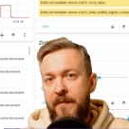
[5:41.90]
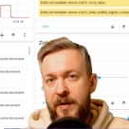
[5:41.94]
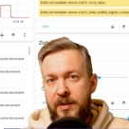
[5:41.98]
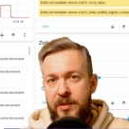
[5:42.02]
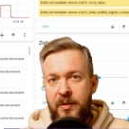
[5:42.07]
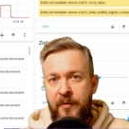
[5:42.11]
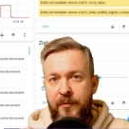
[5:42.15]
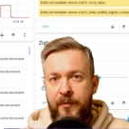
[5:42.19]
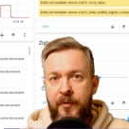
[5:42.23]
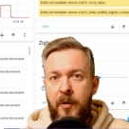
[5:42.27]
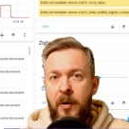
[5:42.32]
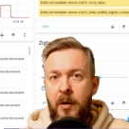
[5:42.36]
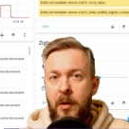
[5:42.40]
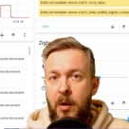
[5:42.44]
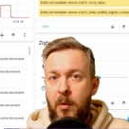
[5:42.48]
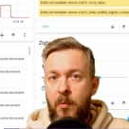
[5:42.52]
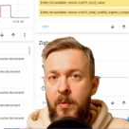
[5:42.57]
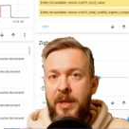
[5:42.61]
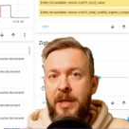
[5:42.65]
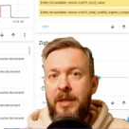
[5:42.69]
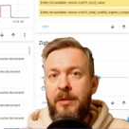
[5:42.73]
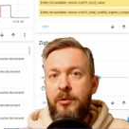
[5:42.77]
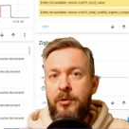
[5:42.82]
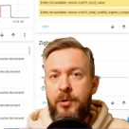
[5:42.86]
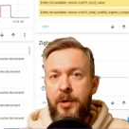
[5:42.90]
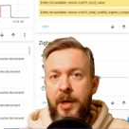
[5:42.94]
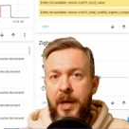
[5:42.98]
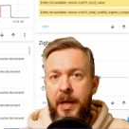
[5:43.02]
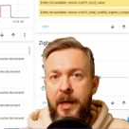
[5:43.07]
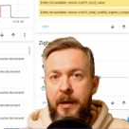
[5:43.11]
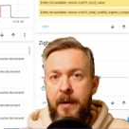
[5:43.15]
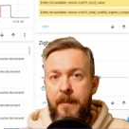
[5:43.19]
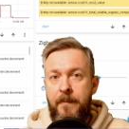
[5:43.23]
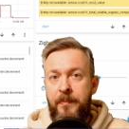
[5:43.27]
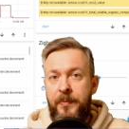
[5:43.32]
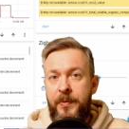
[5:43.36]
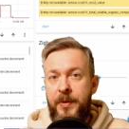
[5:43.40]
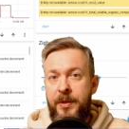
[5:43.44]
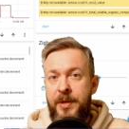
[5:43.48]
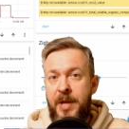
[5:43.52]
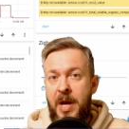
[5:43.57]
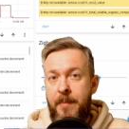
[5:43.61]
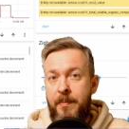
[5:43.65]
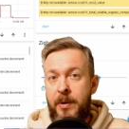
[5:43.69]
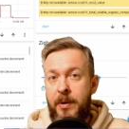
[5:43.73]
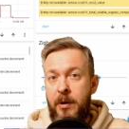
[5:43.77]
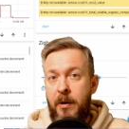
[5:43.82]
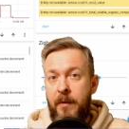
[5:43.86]
First of all, we can track the
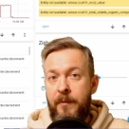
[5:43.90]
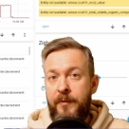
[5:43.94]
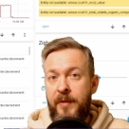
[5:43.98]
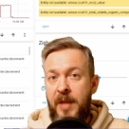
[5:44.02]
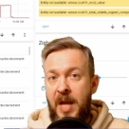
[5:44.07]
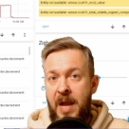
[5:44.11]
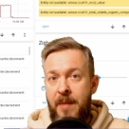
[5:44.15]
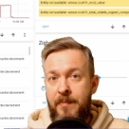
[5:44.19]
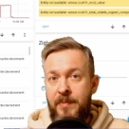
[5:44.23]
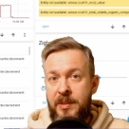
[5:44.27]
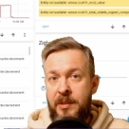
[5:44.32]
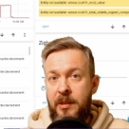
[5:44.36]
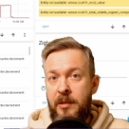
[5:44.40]
number of times